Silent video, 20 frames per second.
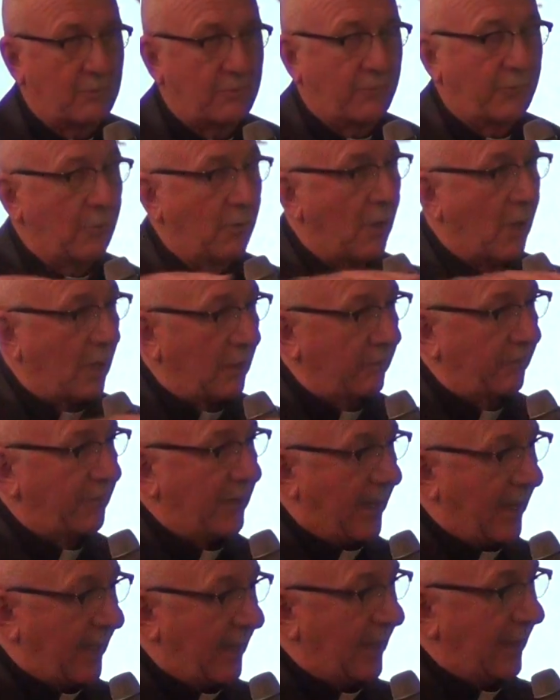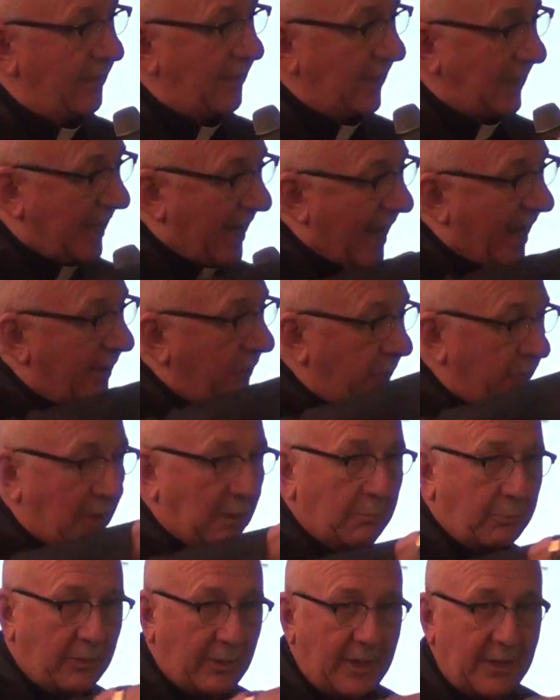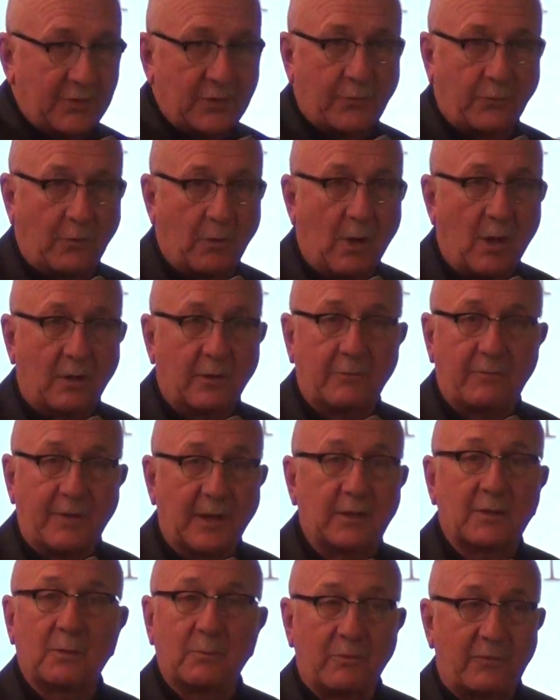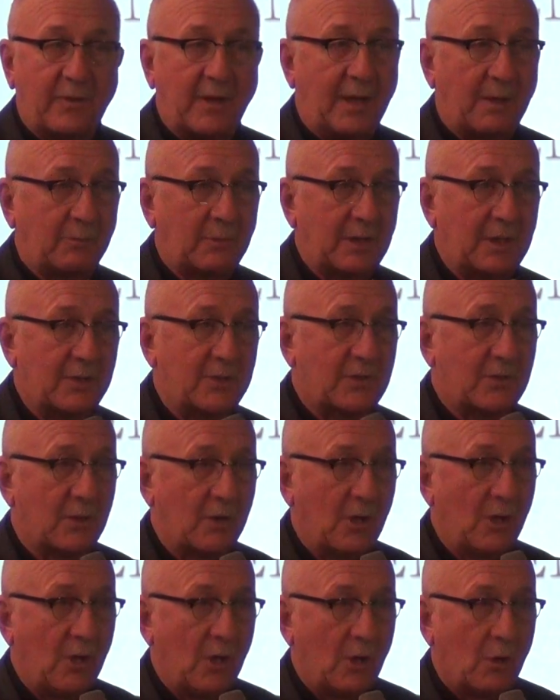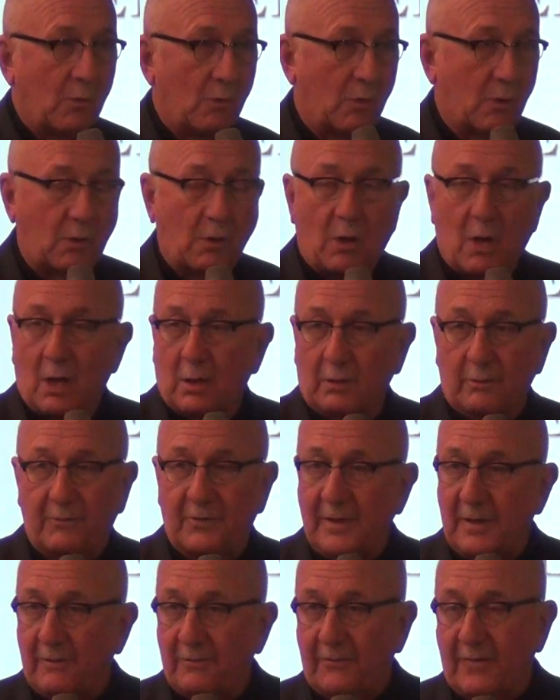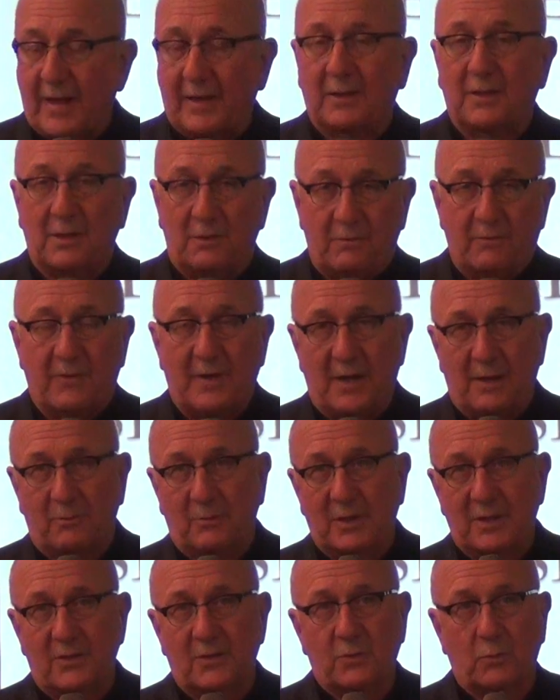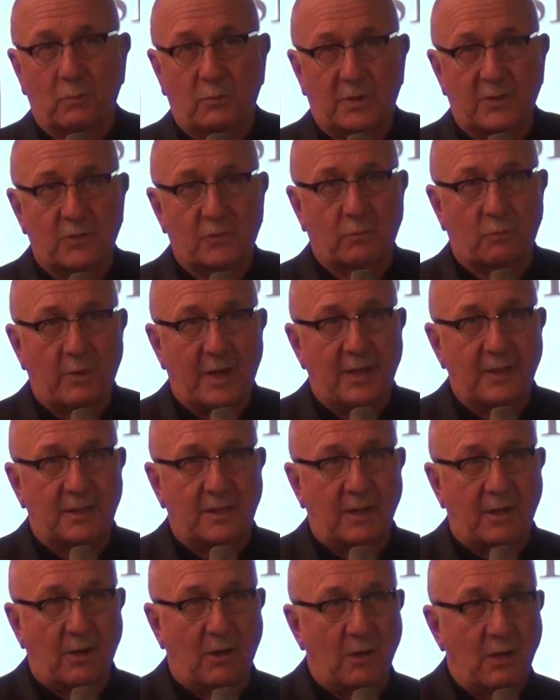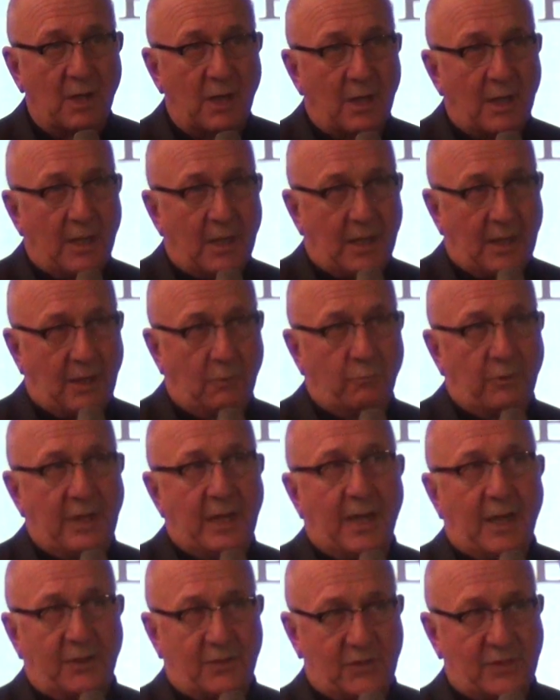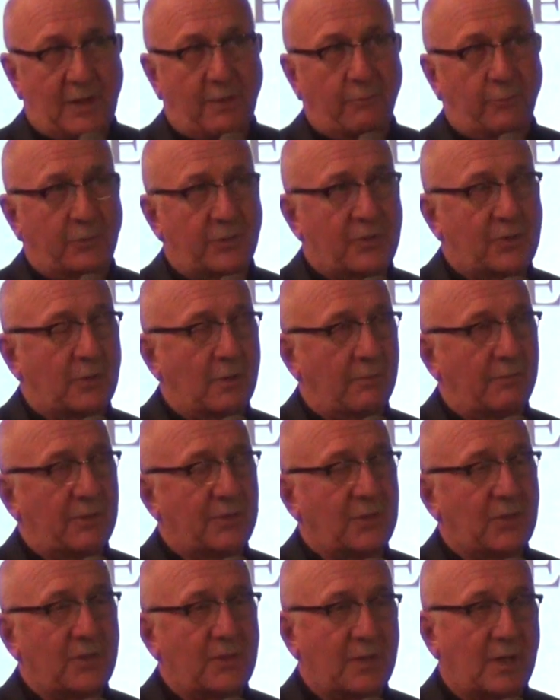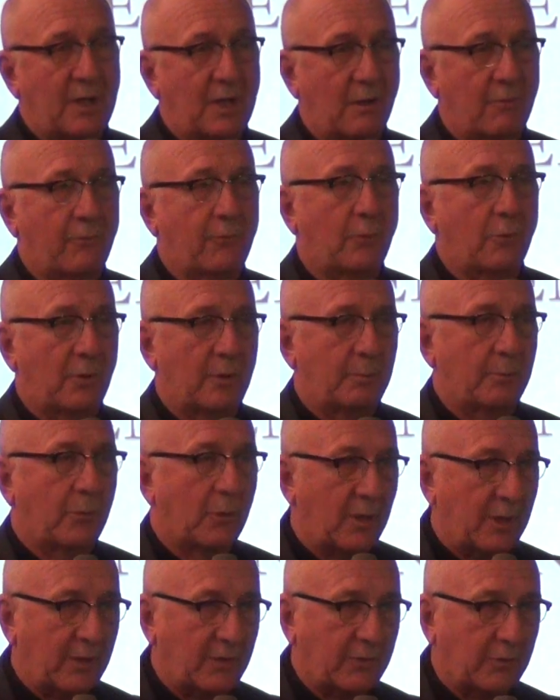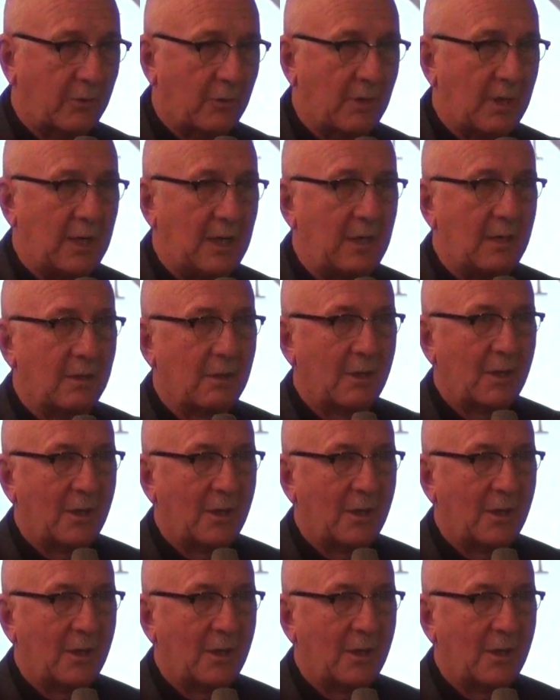for all of that, and the gathering place for all the victim families or all of the affected families was right there. And we had several services there for the Port Authority,